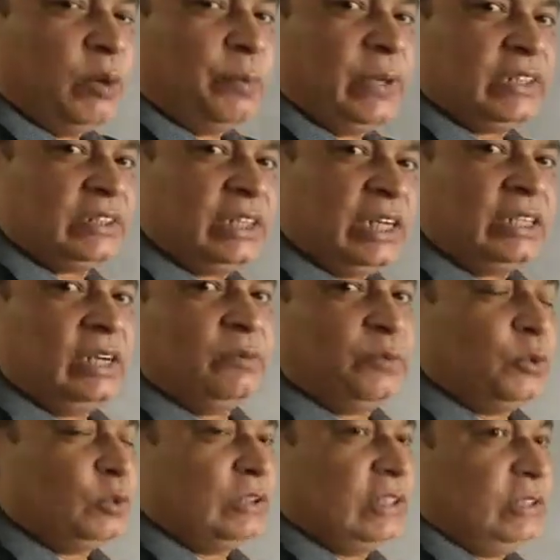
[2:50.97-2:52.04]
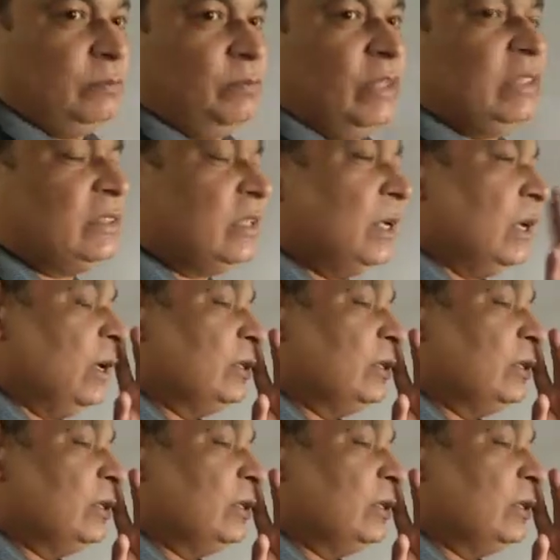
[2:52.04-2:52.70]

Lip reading: of external forces means